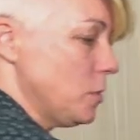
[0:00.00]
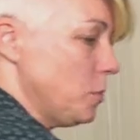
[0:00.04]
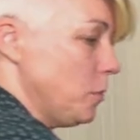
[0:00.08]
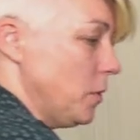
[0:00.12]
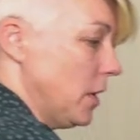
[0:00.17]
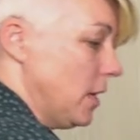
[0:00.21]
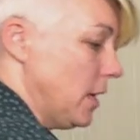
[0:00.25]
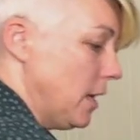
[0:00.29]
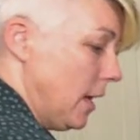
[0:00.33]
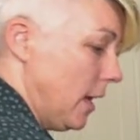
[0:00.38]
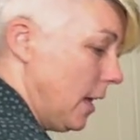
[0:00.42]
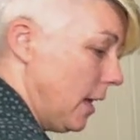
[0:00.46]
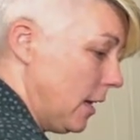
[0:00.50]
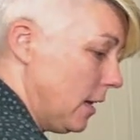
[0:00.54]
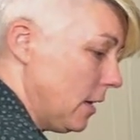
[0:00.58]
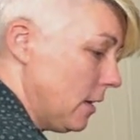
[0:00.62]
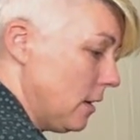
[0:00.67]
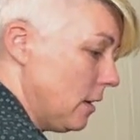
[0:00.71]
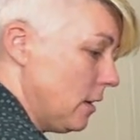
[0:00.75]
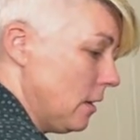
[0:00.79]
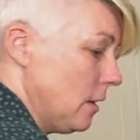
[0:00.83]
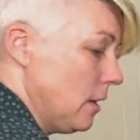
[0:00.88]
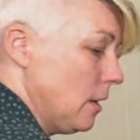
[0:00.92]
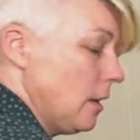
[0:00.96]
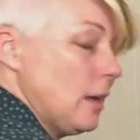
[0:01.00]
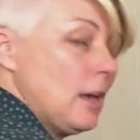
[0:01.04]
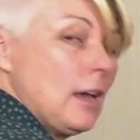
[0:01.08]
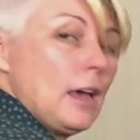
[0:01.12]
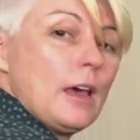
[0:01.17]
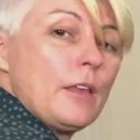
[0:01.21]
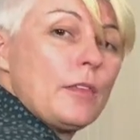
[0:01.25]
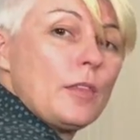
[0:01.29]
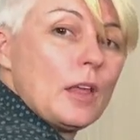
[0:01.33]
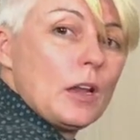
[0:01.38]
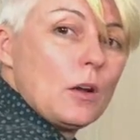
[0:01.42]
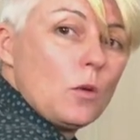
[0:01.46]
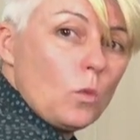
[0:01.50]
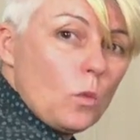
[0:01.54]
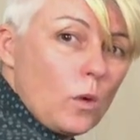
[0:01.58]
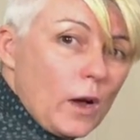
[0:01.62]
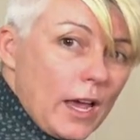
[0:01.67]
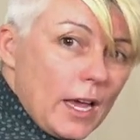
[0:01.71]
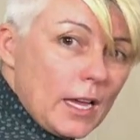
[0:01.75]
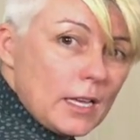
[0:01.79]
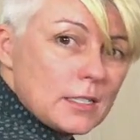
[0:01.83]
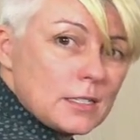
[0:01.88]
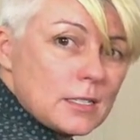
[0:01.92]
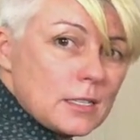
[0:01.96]
begin and then
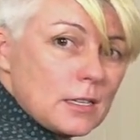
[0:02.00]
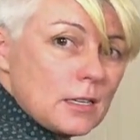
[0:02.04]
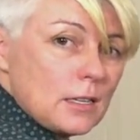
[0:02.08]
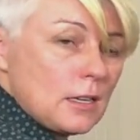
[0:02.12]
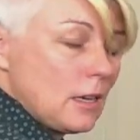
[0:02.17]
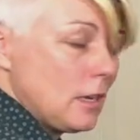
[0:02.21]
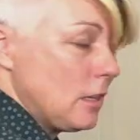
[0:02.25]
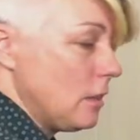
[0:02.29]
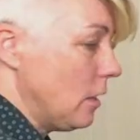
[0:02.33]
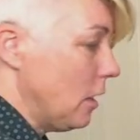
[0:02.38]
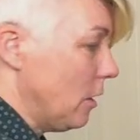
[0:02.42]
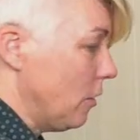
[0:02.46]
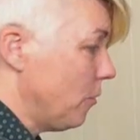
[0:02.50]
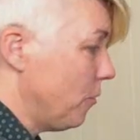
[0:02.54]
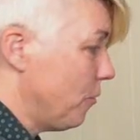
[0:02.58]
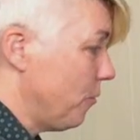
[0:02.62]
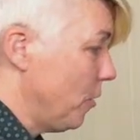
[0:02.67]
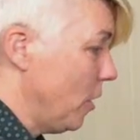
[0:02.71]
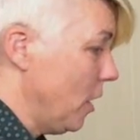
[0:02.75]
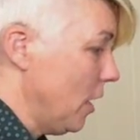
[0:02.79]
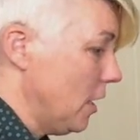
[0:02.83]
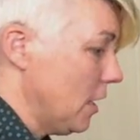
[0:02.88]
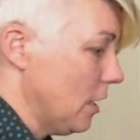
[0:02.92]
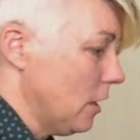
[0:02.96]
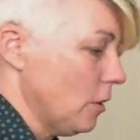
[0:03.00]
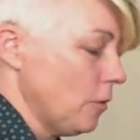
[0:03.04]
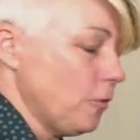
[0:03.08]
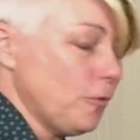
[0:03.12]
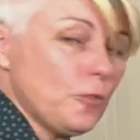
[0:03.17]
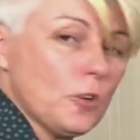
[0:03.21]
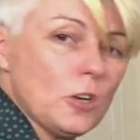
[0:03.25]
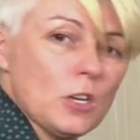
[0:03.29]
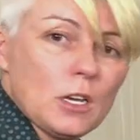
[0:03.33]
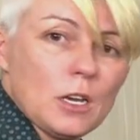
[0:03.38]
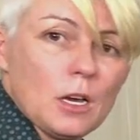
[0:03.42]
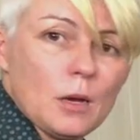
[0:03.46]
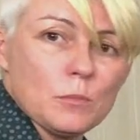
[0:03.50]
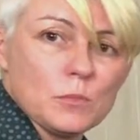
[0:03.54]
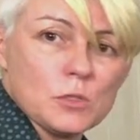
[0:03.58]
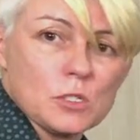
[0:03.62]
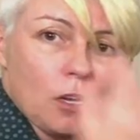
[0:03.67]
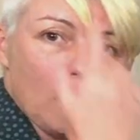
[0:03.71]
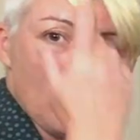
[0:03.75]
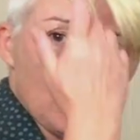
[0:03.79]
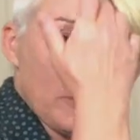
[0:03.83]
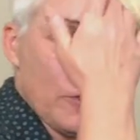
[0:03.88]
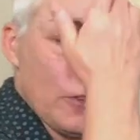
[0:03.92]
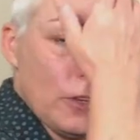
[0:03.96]
wait and then feed and the foot comes
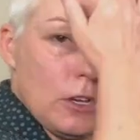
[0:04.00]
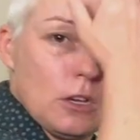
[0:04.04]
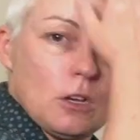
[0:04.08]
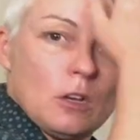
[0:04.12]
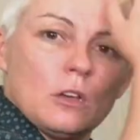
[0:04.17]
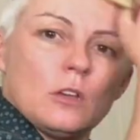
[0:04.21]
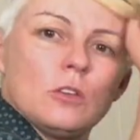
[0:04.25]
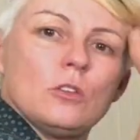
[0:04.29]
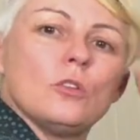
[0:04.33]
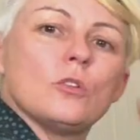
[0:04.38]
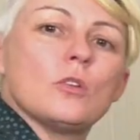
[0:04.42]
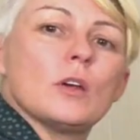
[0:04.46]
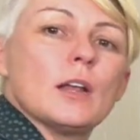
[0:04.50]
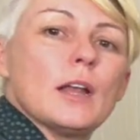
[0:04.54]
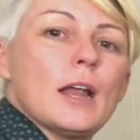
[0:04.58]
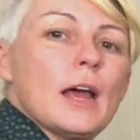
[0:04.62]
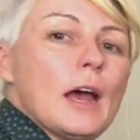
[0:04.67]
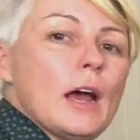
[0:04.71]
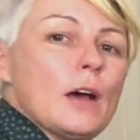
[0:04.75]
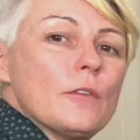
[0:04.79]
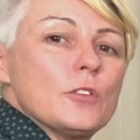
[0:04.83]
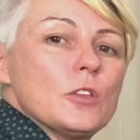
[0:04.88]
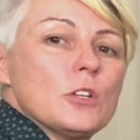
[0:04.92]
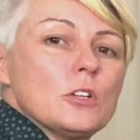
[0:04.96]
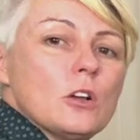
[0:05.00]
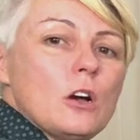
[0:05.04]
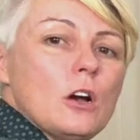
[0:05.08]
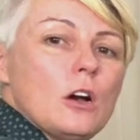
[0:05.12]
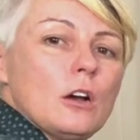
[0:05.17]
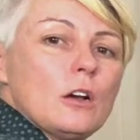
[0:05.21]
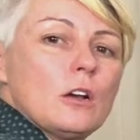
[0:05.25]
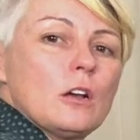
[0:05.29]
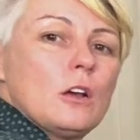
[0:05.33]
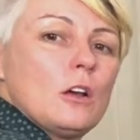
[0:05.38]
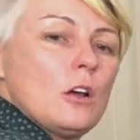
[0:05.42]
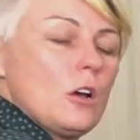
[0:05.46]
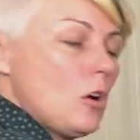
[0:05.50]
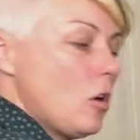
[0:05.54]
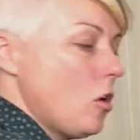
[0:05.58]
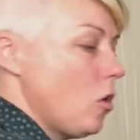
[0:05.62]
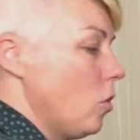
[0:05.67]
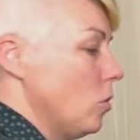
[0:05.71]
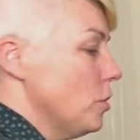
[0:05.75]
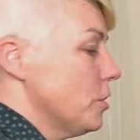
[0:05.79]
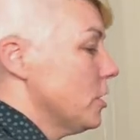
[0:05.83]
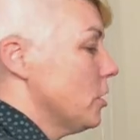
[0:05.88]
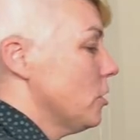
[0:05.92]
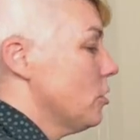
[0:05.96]
off. You can have the dog
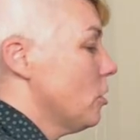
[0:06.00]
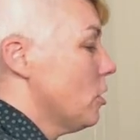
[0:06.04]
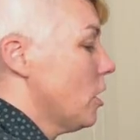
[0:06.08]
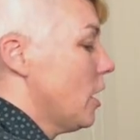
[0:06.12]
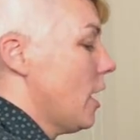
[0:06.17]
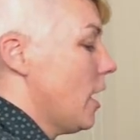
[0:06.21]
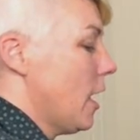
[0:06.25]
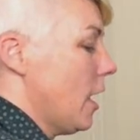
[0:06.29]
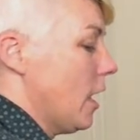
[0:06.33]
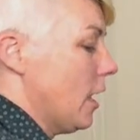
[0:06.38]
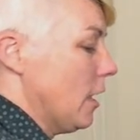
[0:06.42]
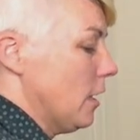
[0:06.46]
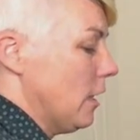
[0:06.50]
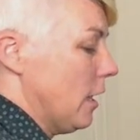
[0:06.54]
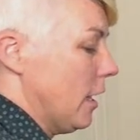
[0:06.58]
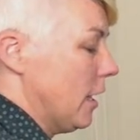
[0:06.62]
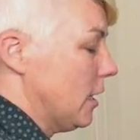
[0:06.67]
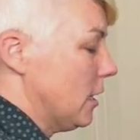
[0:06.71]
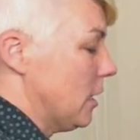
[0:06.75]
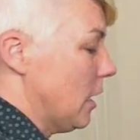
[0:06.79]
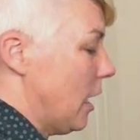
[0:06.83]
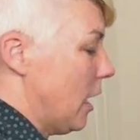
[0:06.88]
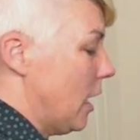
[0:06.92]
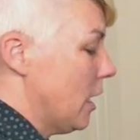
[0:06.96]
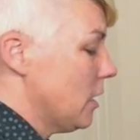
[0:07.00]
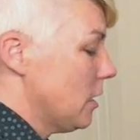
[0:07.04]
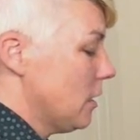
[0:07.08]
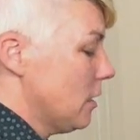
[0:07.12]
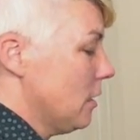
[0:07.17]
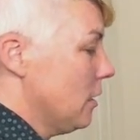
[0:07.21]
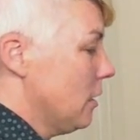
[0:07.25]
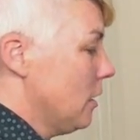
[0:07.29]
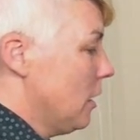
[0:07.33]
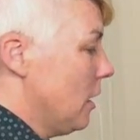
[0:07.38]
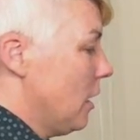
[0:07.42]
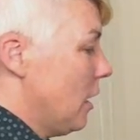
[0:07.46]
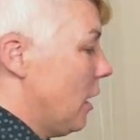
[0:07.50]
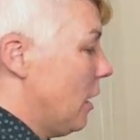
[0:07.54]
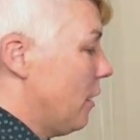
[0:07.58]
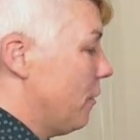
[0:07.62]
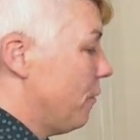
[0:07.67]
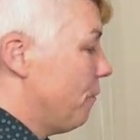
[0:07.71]
holding your hand like that and